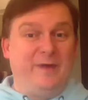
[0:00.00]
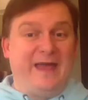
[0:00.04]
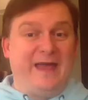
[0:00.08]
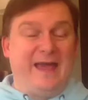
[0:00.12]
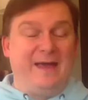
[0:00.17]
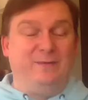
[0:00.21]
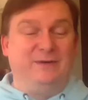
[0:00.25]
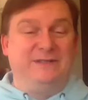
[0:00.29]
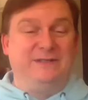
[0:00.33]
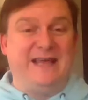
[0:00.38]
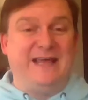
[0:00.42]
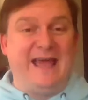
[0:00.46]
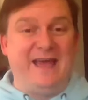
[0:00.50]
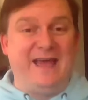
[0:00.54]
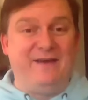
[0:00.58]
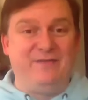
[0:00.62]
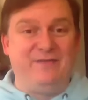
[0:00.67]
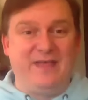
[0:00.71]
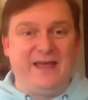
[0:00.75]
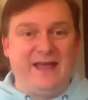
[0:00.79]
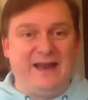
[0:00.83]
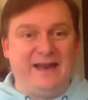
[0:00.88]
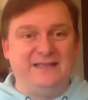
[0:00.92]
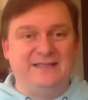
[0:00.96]
being able to have
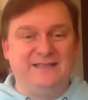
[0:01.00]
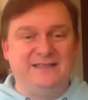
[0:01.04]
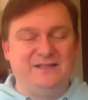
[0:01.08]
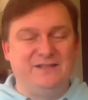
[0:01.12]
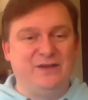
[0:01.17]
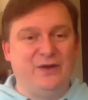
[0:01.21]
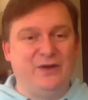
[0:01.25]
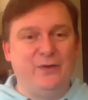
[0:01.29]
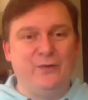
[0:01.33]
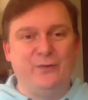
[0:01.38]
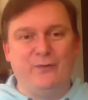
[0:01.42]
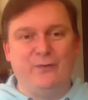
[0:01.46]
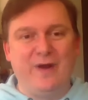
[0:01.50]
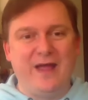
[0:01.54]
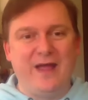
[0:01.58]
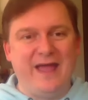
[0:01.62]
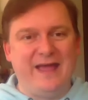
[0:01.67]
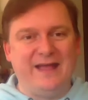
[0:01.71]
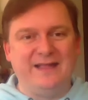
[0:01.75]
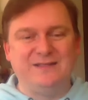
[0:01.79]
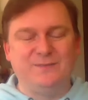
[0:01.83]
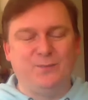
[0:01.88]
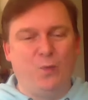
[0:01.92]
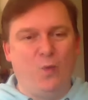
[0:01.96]
that. It's so
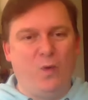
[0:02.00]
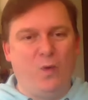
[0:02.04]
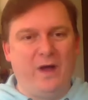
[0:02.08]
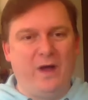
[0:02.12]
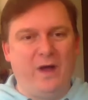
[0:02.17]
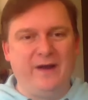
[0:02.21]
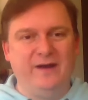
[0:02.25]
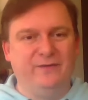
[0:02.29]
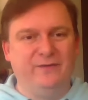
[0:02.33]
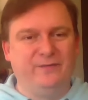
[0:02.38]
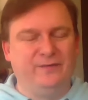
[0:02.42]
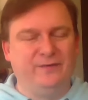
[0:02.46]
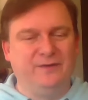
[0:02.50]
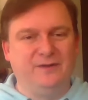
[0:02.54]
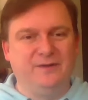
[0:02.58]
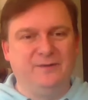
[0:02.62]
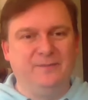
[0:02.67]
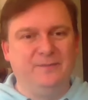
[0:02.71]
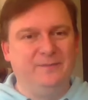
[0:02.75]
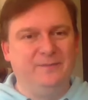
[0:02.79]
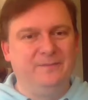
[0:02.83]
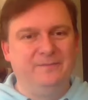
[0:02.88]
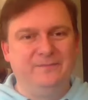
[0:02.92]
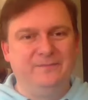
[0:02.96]
rare. It's wonderful.